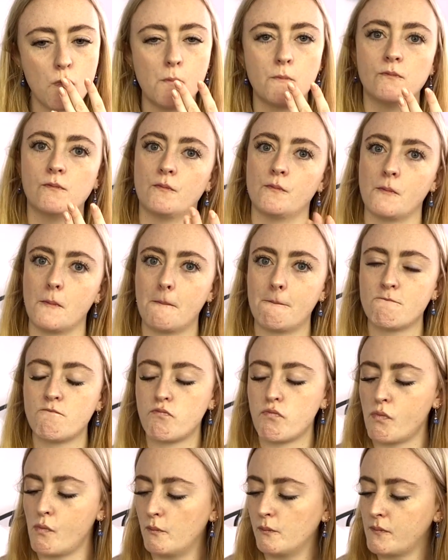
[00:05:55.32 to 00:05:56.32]
Hmm.
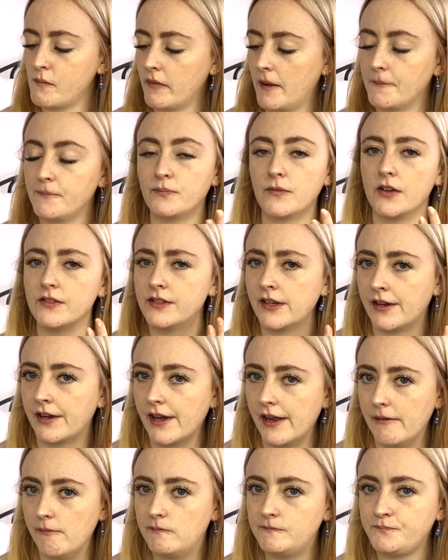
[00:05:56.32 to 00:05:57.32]
Those are
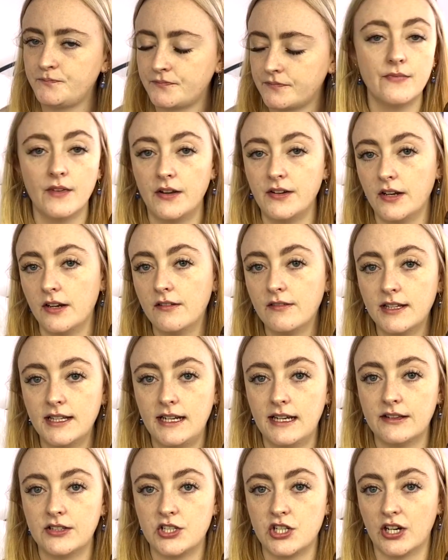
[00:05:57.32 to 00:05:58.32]
good. You don't really
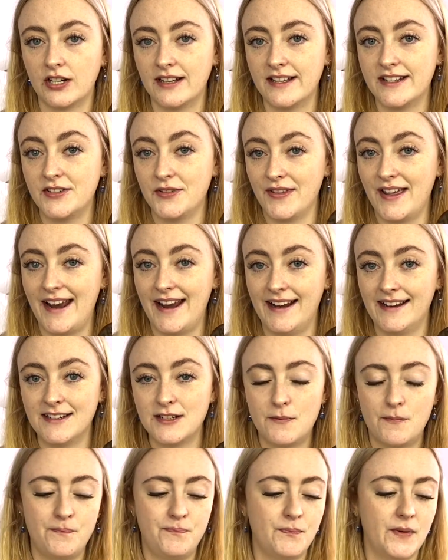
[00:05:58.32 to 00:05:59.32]
get the chocolate till the
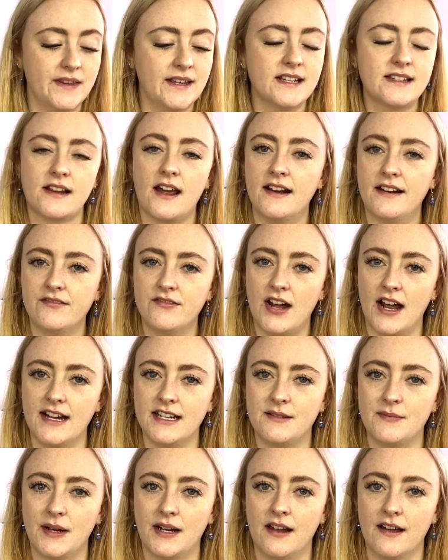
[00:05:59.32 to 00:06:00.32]
end, but that's kind of
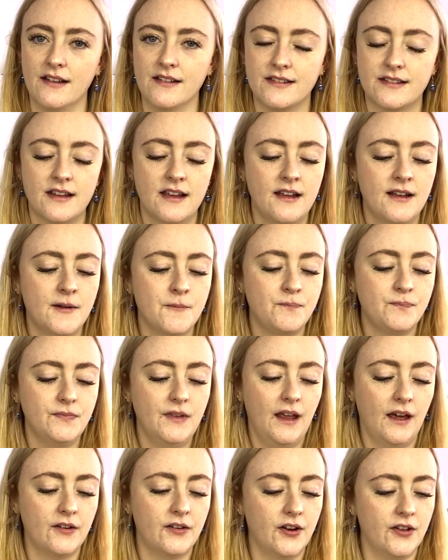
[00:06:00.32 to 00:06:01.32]
nice because,
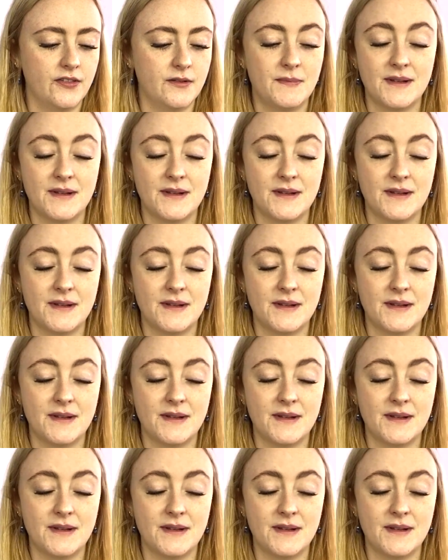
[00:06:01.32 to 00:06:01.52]
I don't know, the